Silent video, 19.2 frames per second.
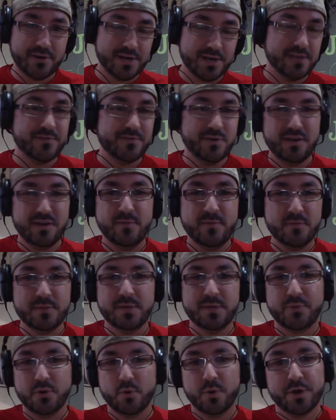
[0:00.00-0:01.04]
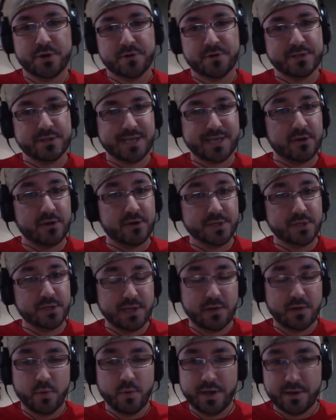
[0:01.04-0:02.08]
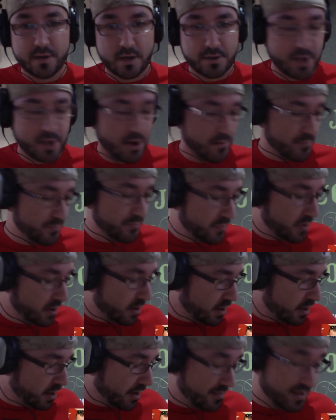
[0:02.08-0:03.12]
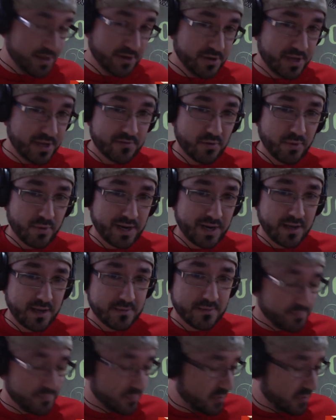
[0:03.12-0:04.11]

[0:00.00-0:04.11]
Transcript: And if you email me and put winner in the title and you didn't win, I'll know, and then you'll never win again.